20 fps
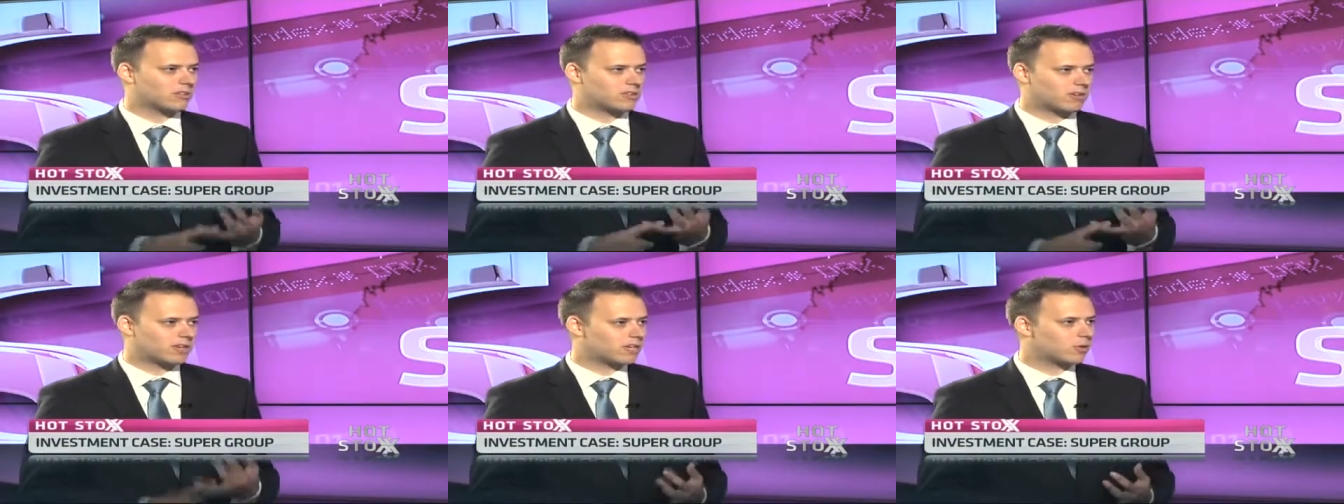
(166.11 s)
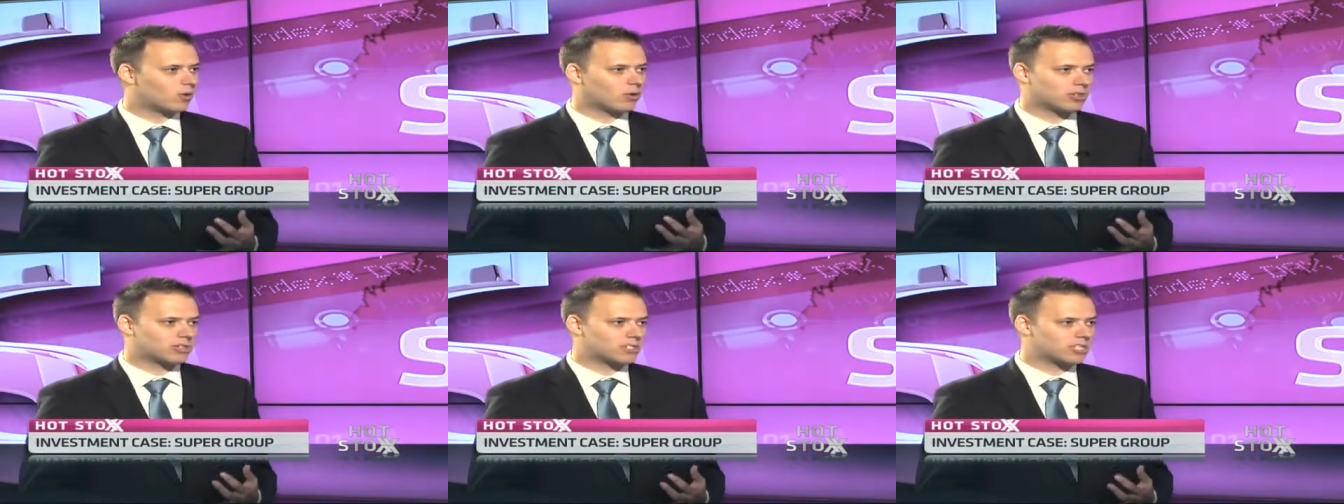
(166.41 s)
You read
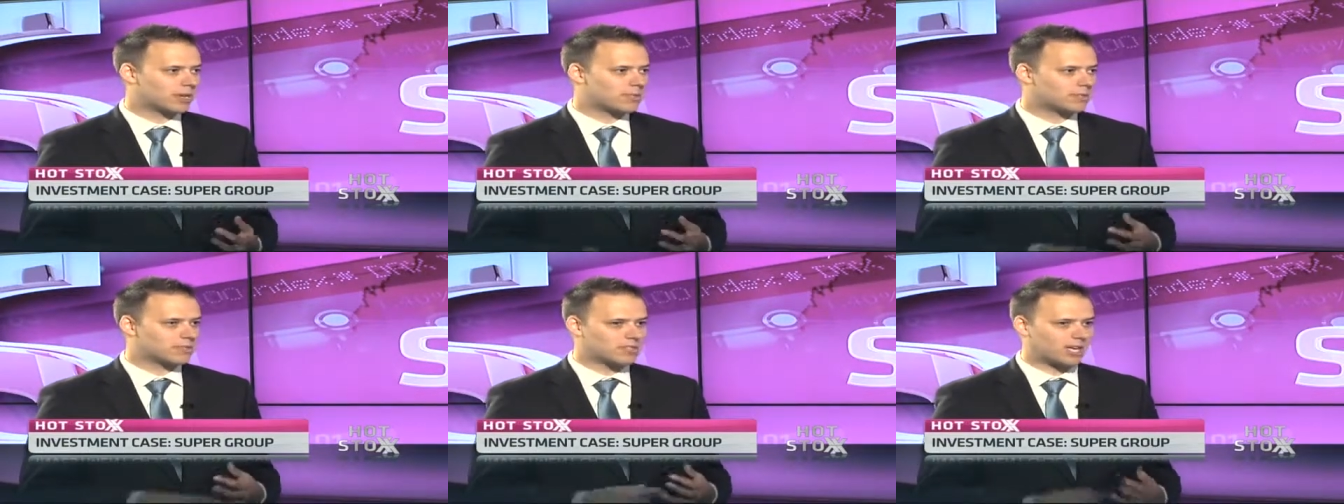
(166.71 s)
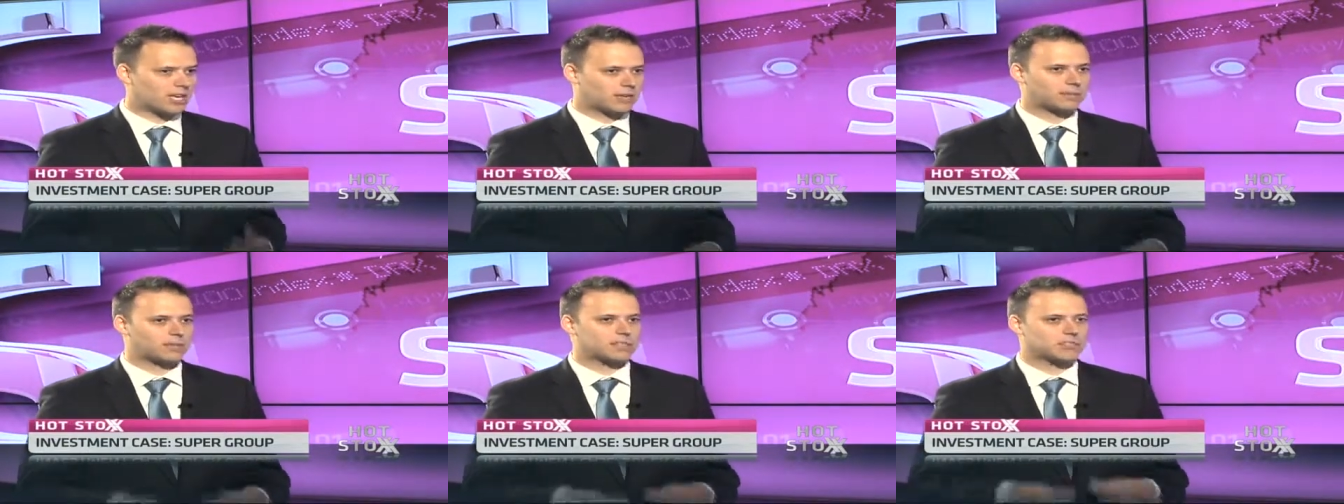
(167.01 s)
all the chairman's
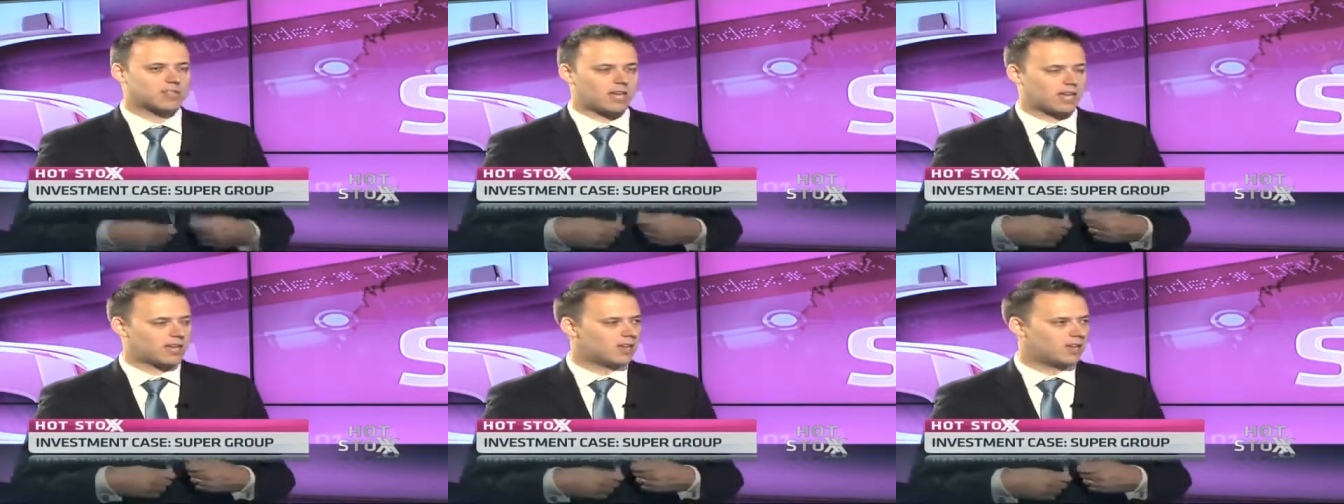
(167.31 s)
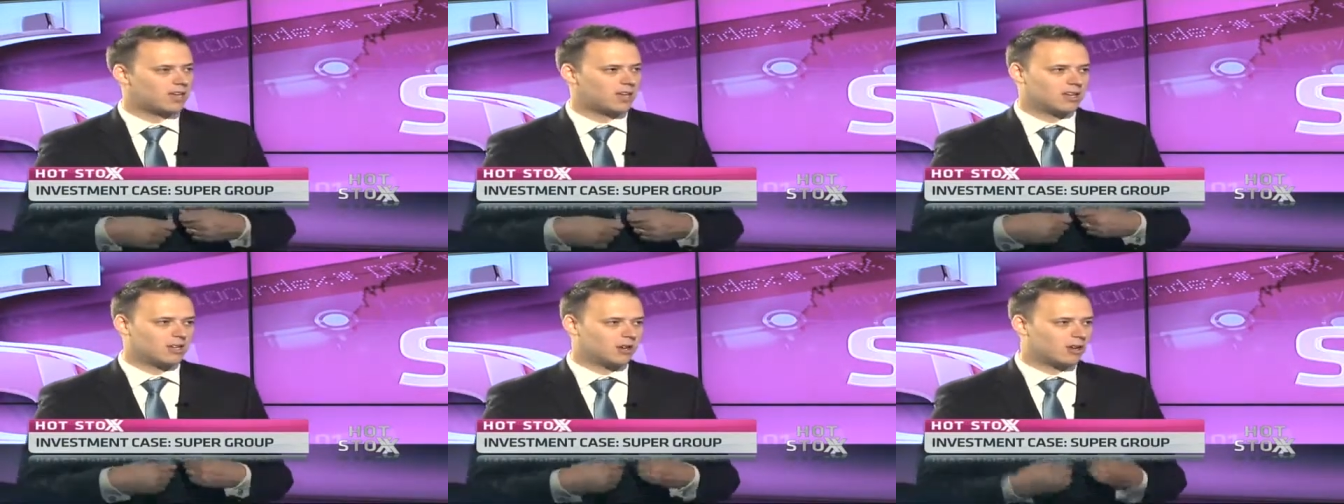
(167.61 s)
statements,
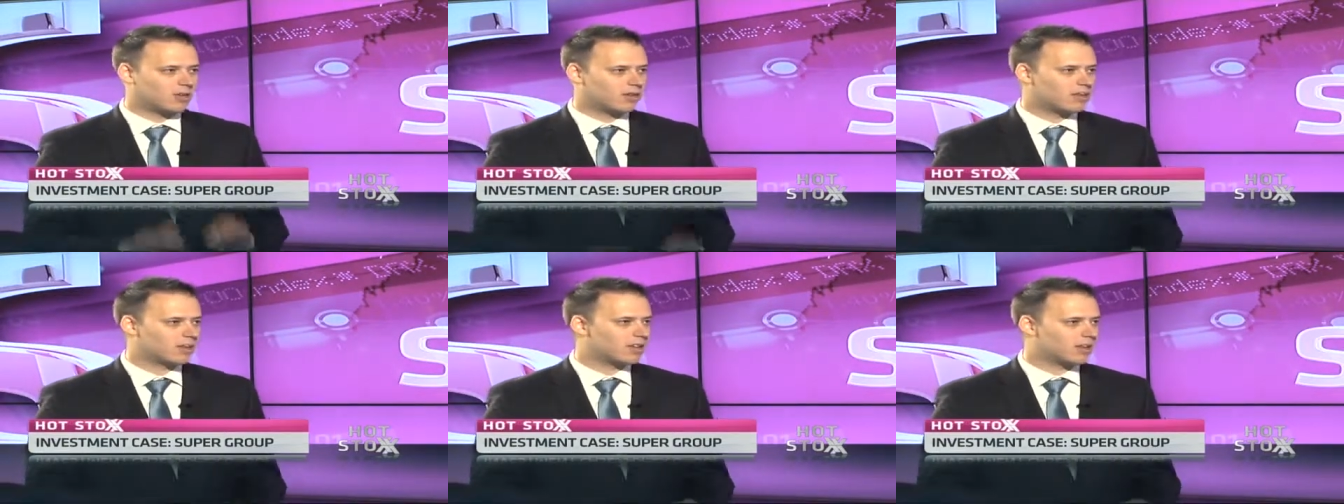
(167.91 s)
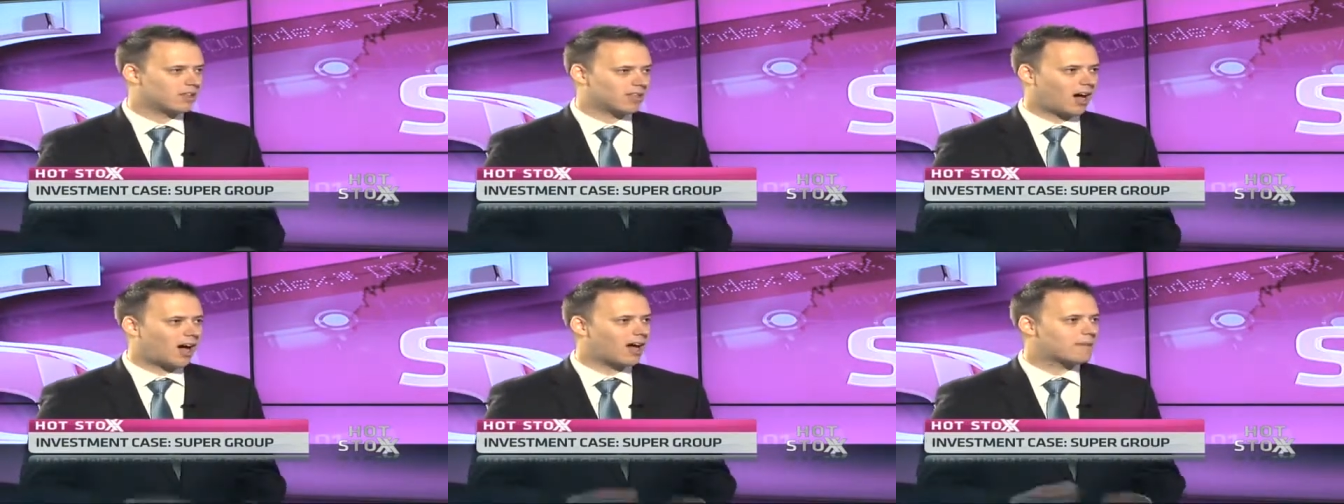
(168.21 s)

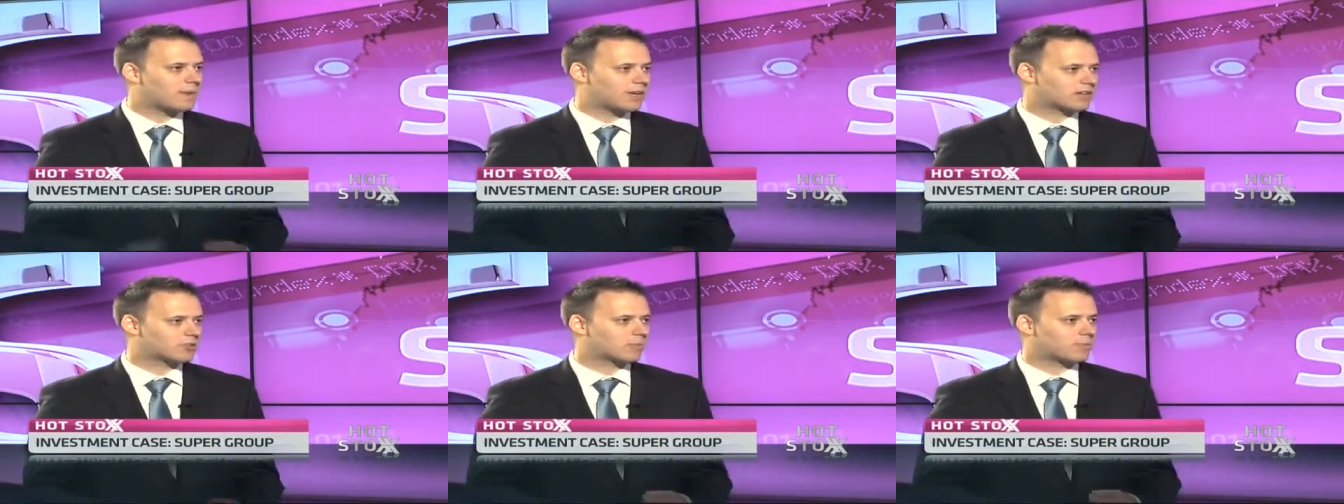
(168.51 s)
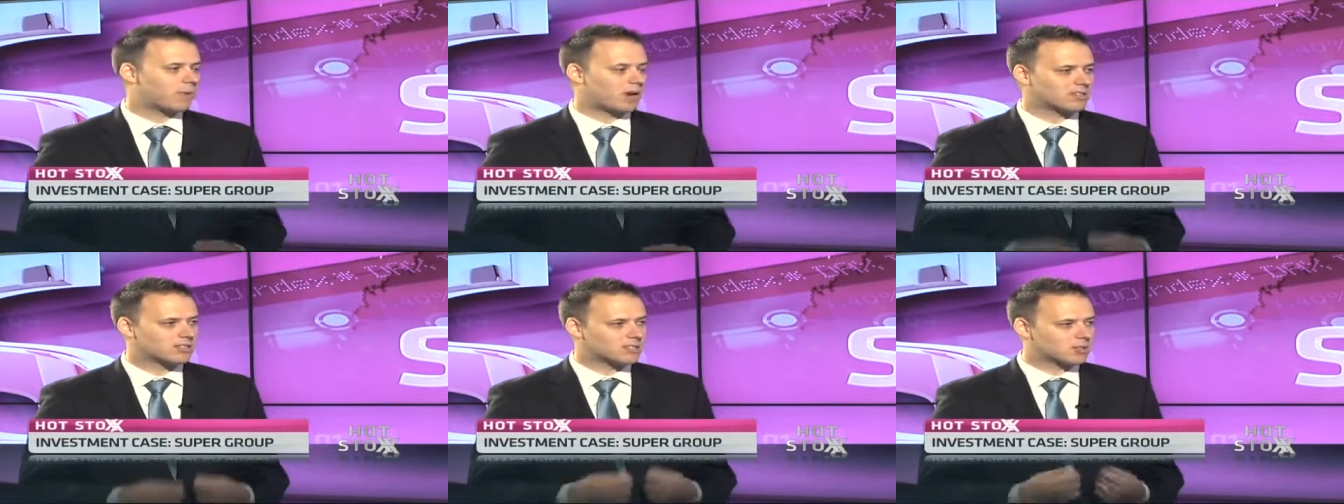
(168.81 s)
the high petrol
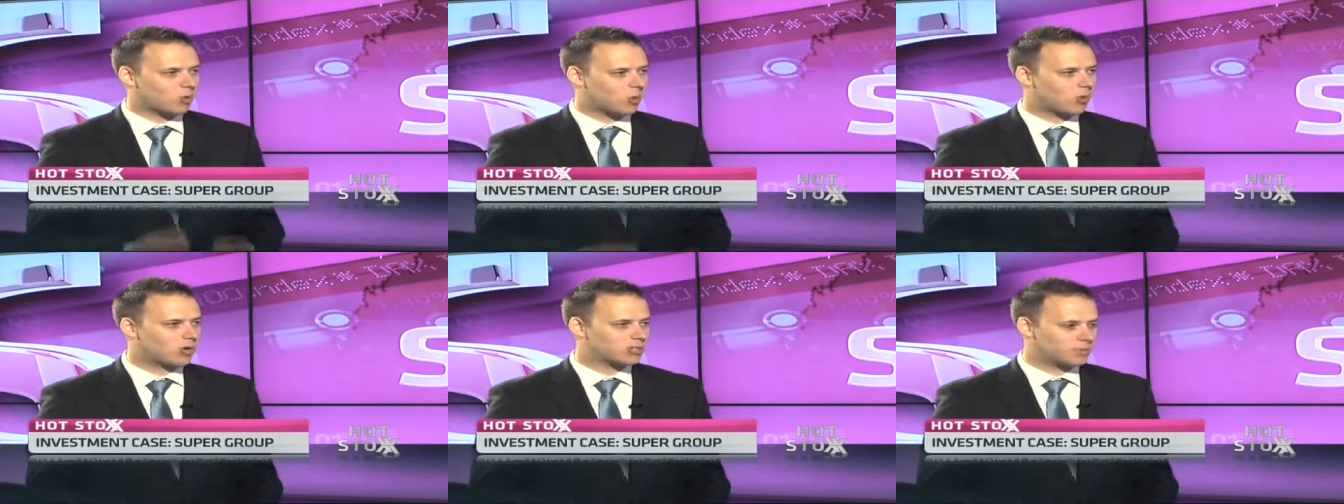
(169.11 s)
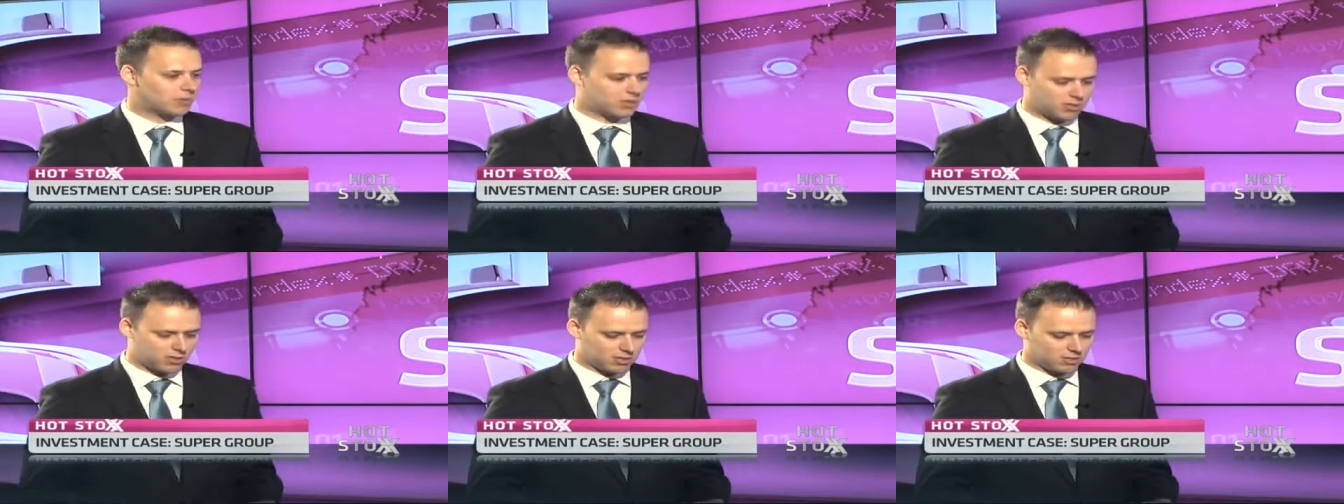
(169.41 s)
price has always
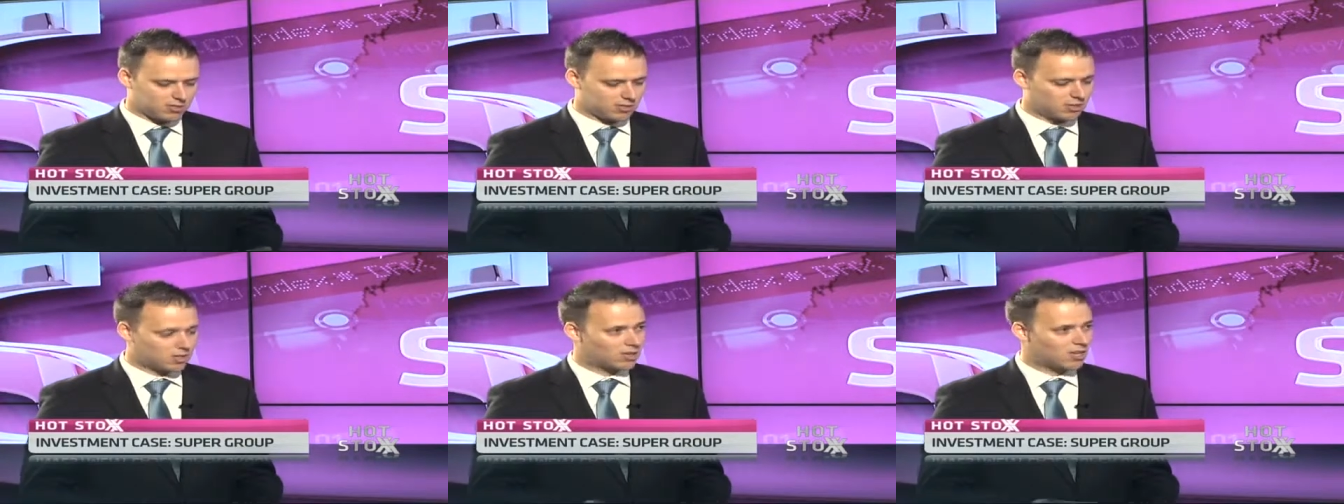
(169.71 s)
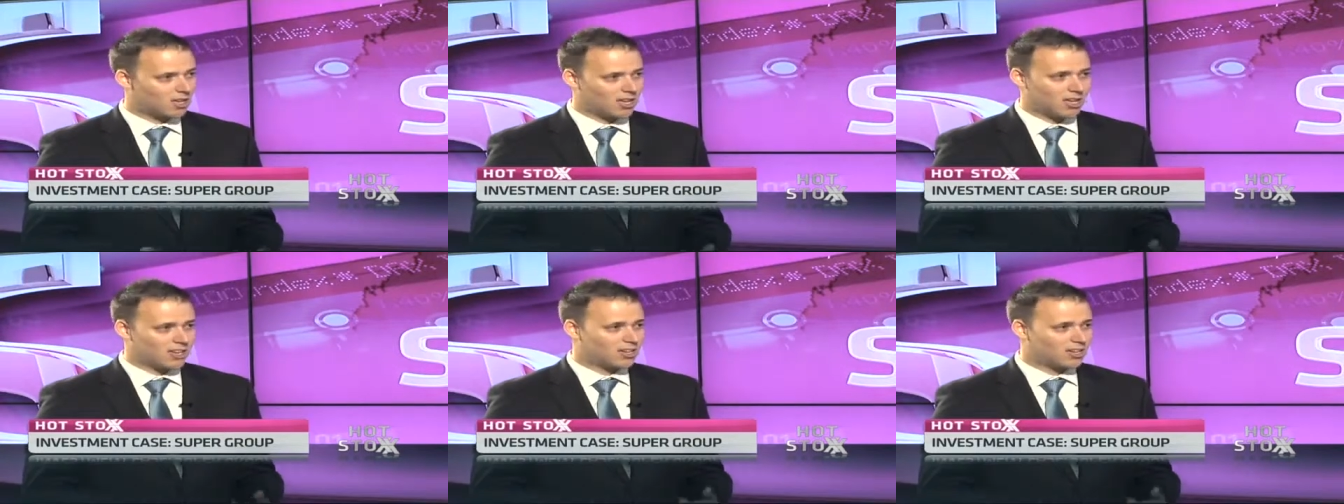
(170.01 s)
been a concern.